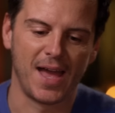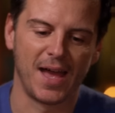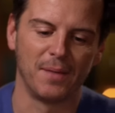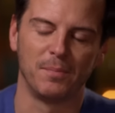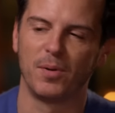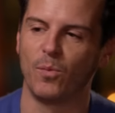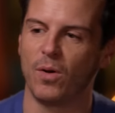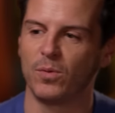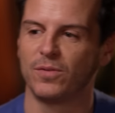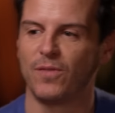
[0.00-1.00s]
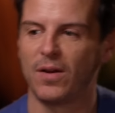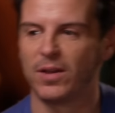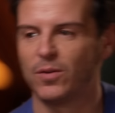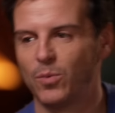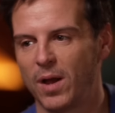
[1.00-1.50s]
But what was a
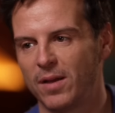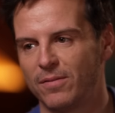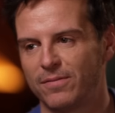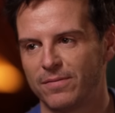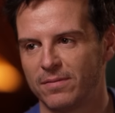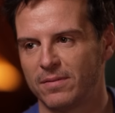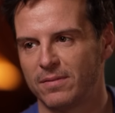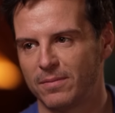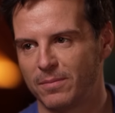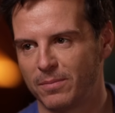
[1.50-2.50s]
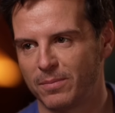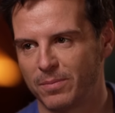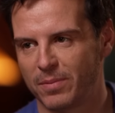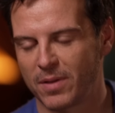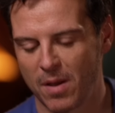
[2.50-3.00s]
very good way of
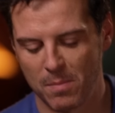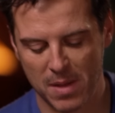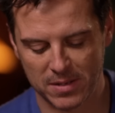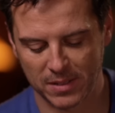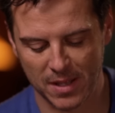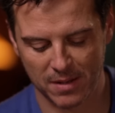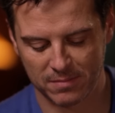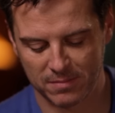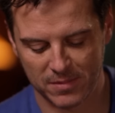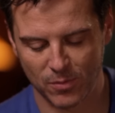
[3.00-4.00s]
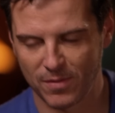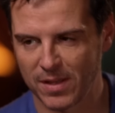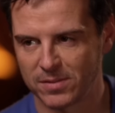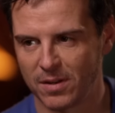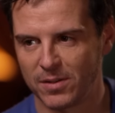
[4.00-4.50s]
combating that sort of
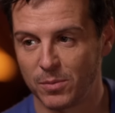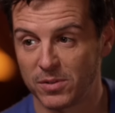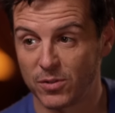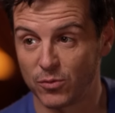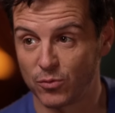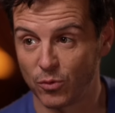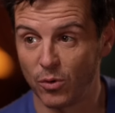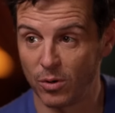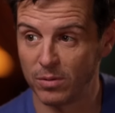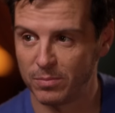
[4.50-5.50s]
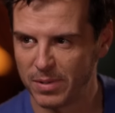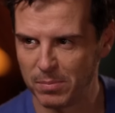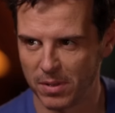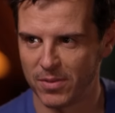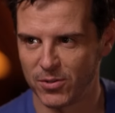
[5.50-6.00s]
anxiety was to draw
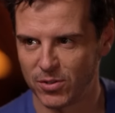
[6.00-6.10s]
people on the